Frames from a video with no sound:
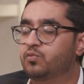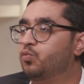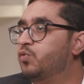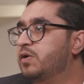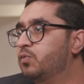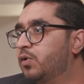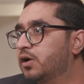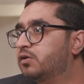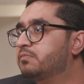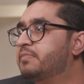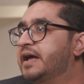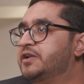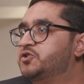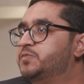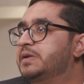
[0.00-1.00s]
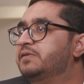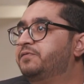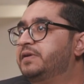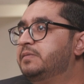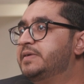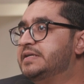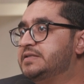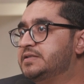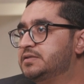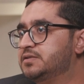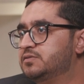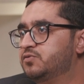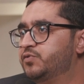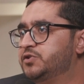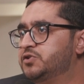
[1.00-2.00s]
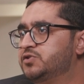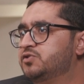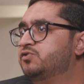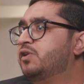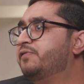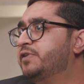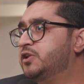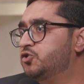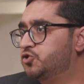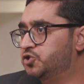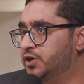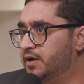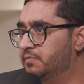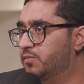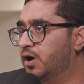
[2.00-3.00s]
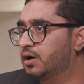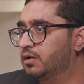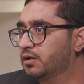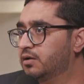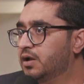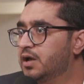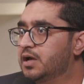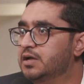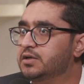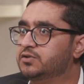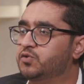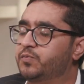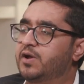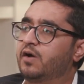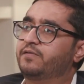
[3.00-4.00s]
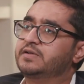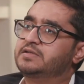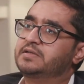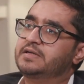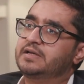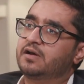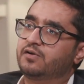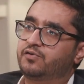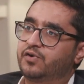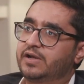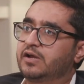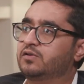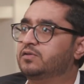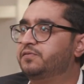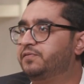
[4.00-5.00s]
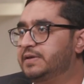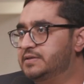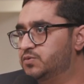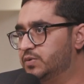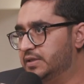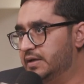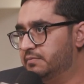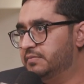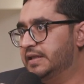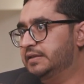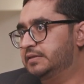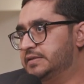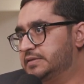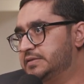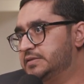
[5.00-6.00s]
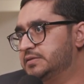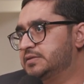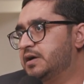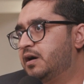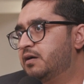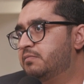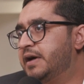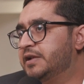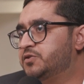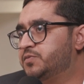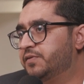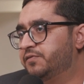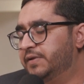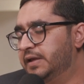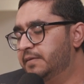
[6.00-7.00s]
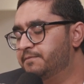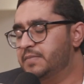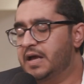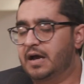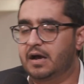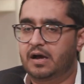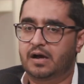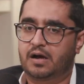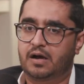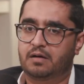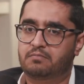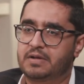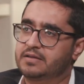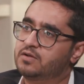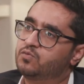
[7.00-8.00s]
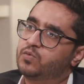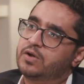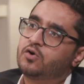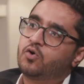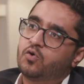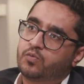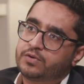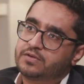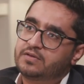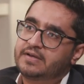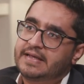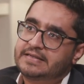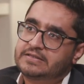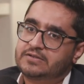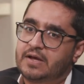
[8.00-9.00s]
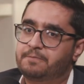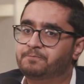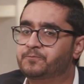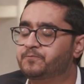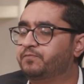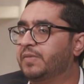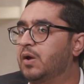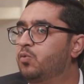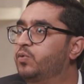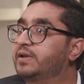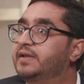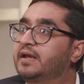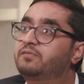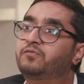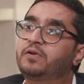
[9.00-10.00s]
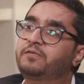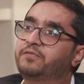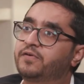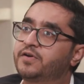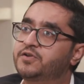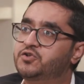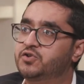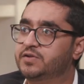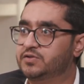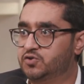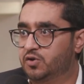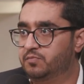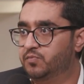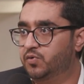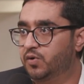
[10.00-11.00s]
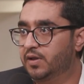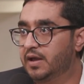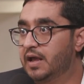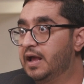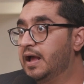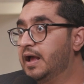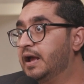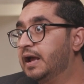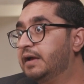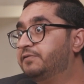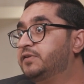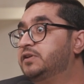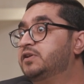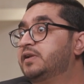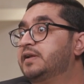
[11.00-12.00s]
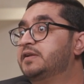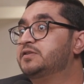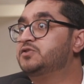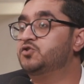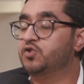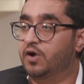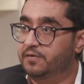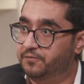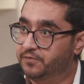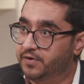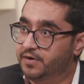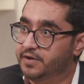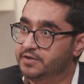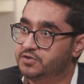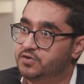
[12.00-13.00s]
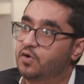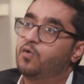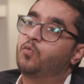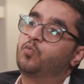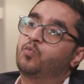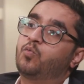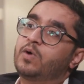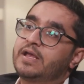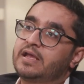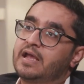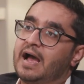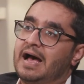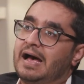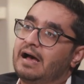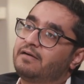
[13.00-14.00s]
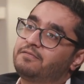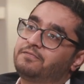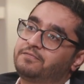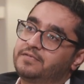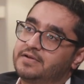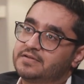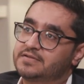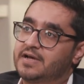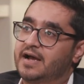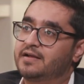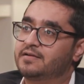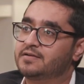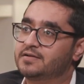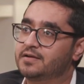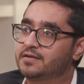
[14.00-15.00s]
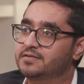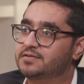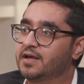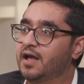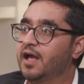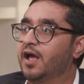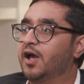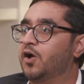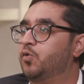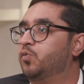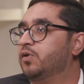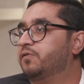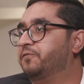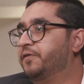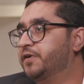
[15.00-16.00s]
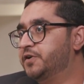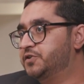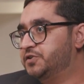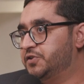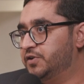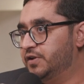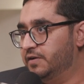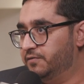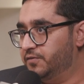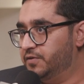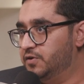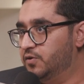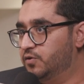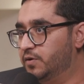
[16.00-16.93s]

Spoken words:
We work on management fee basis, which is a revenue share model. So we obviously agree on the fees with them that this is our management fee. And then we go over to the next step. We take fully furnished units on board. If the unit is not furnished, we have designers who would furnish the unit for the owner.